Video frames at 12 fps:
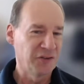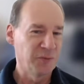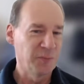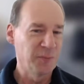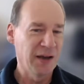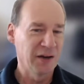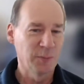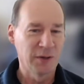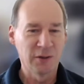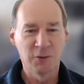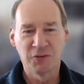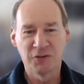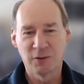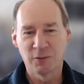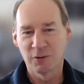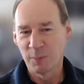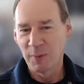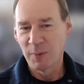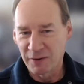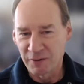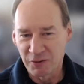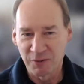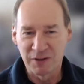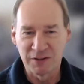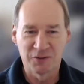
doesn't matter, but losing an order matters, right?